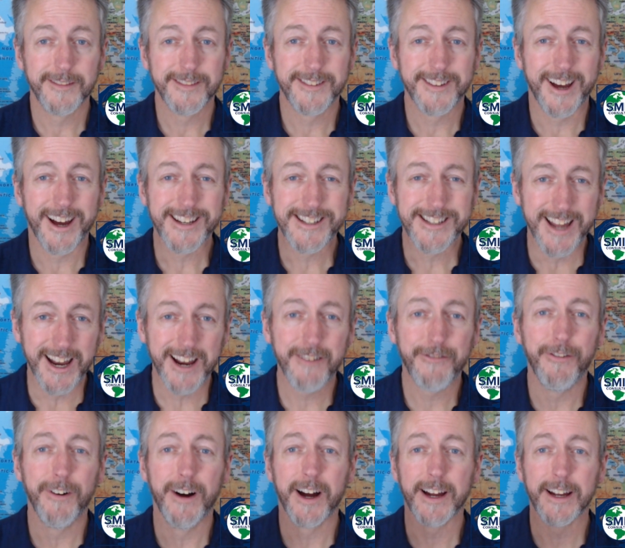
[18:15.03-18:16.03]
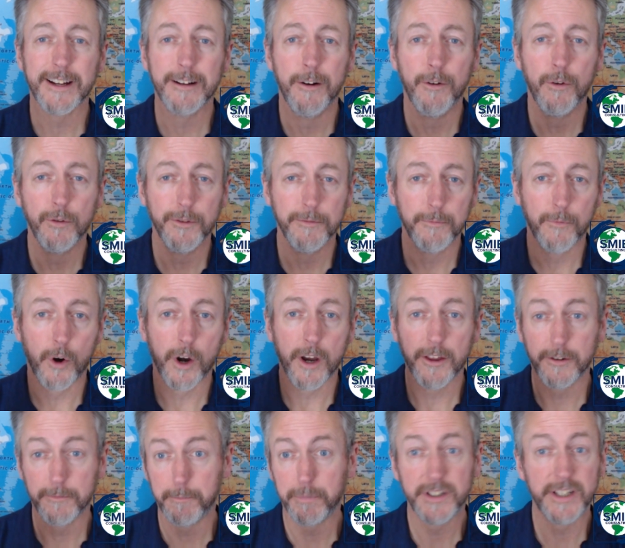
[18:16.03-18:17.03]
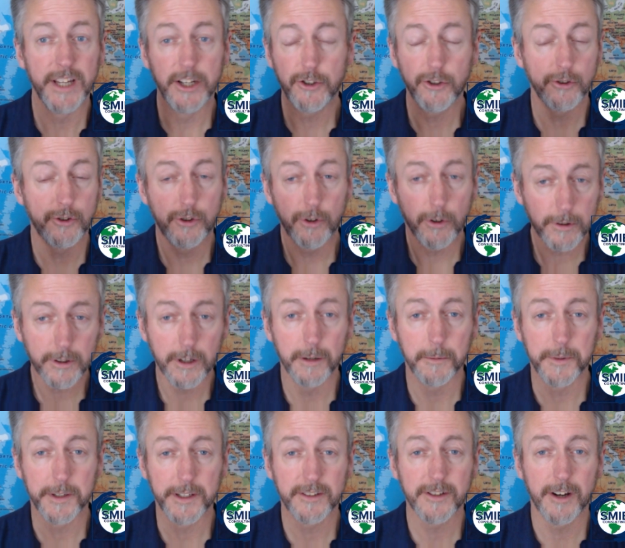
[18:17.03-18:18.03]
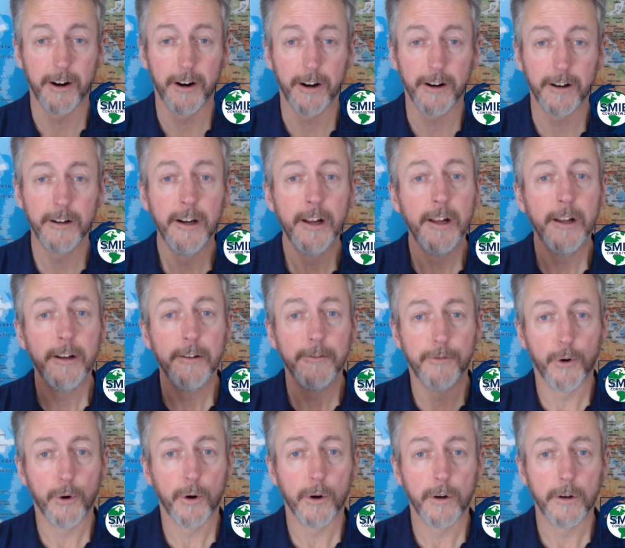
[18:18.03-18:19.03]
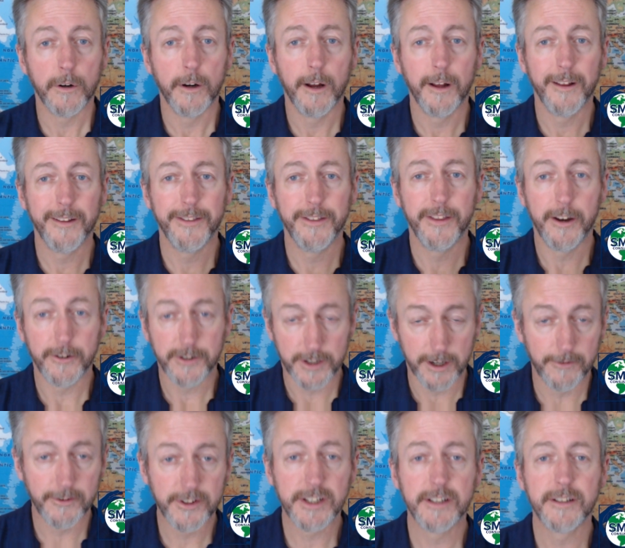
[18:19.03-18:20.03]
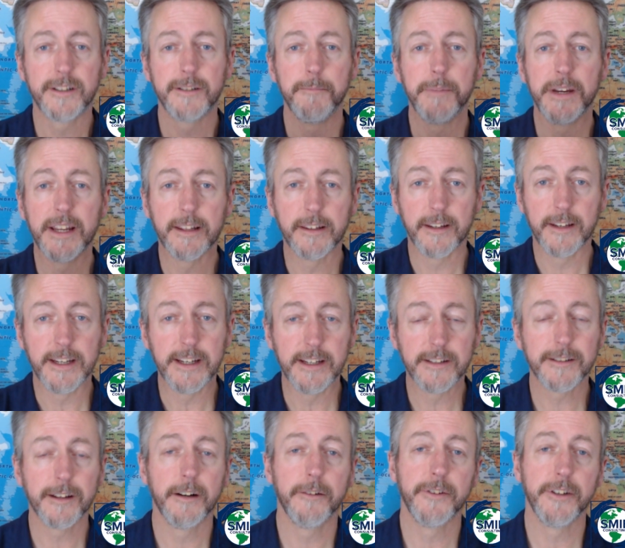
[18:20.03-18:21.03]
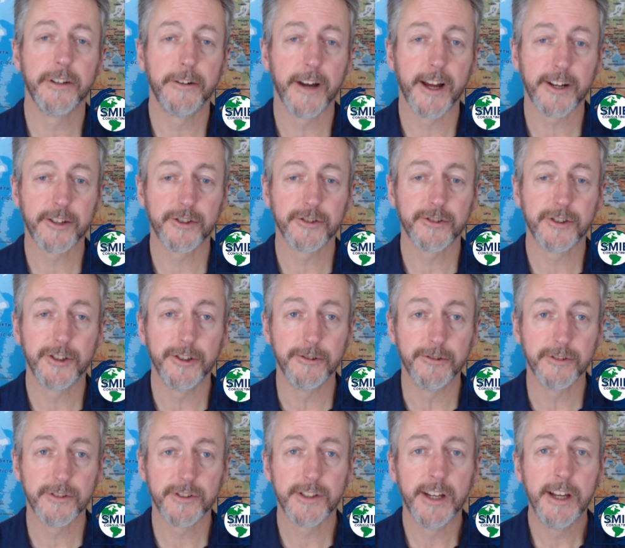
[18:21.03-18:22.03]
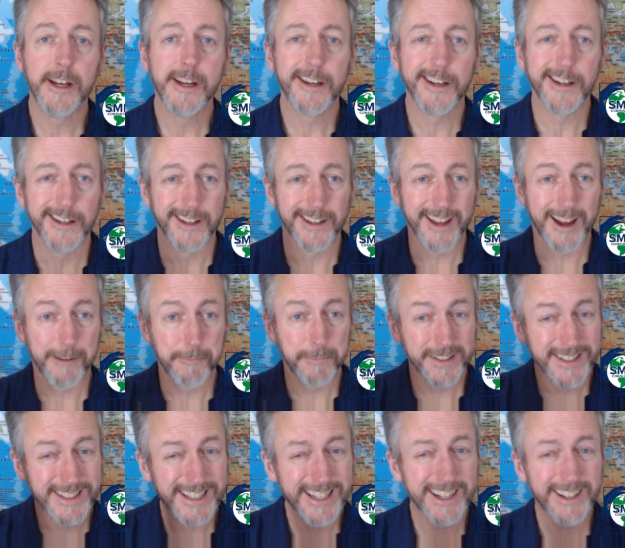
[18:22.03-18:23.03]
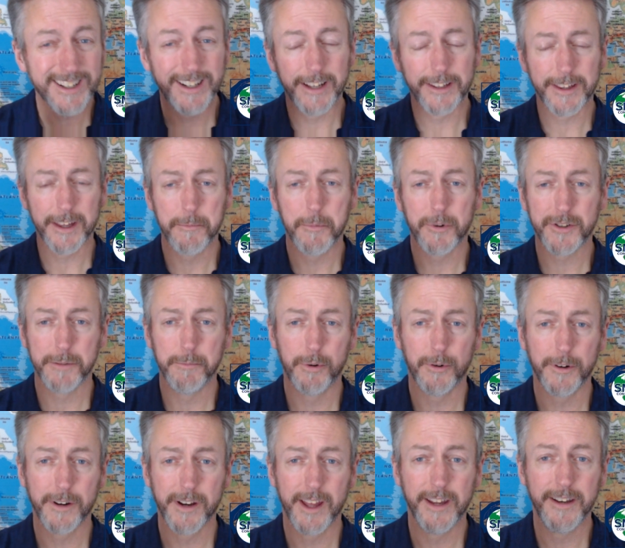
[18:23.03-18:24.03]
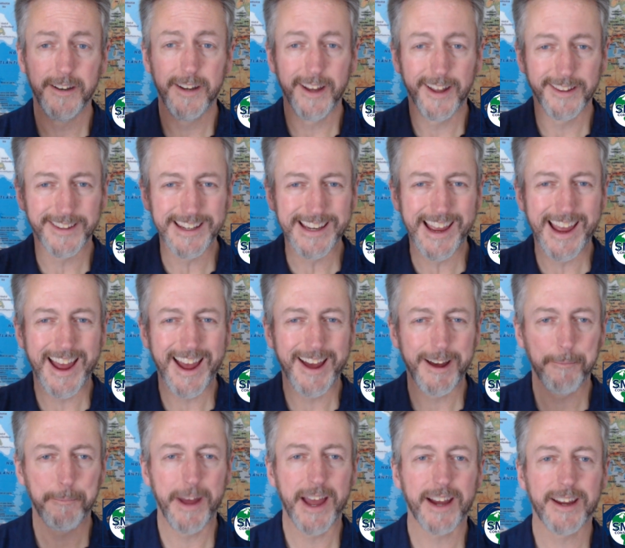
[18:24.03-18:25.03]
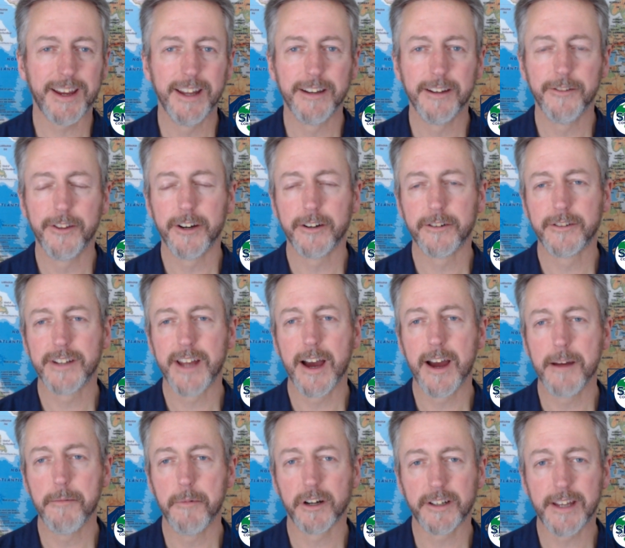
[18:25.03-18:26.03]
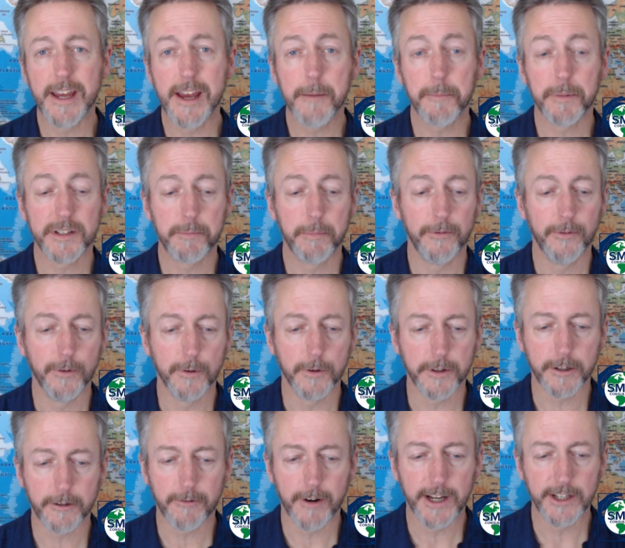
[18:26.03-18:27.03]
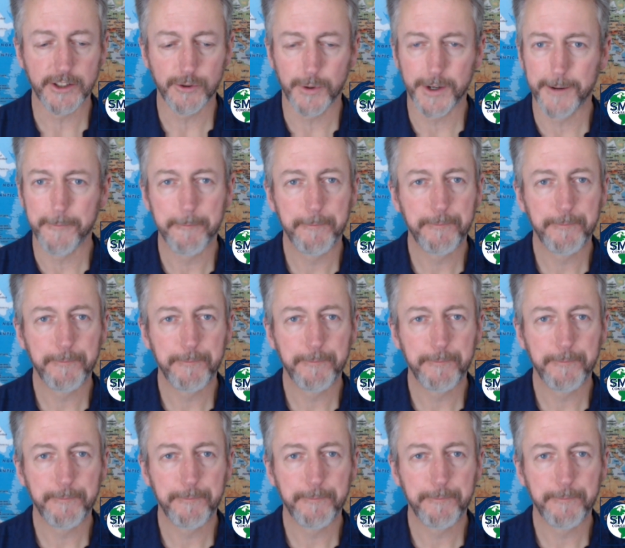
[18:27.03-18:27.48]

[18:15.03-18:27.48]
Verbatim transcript: identifying where the potential shortcomings are for their services meeting the needs of international students, and particularly at that most important end, at the back end of their time on campus before they graduate,